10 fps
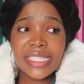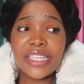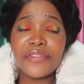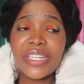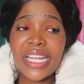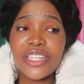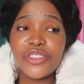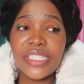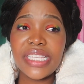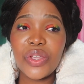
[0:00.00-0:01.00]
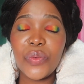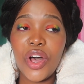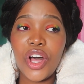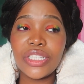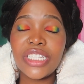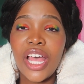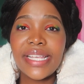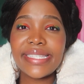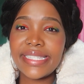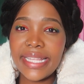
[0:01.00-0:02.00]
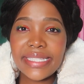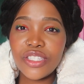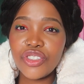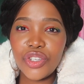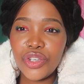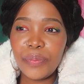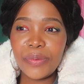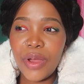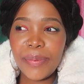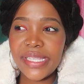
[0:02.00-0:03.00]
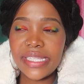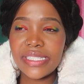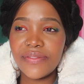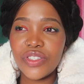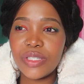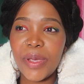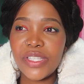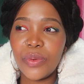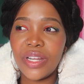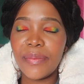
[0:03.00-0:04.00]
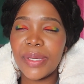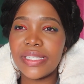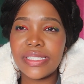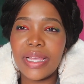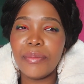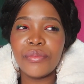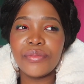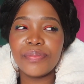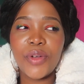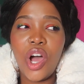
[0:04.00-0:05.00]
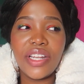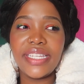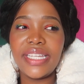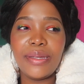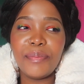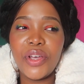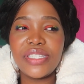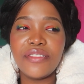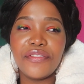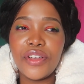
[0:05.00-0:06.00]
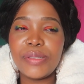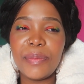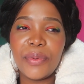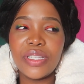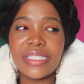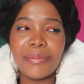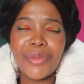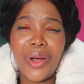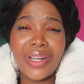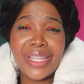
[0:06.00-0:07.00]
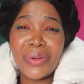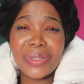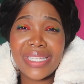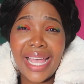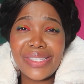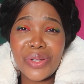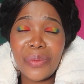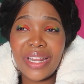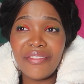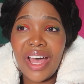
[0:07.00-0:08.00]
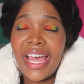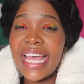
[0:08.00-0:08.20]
different countries in the world sent two representatives to space or whatever, because some colony person, first people on some colony called Titan or whatever,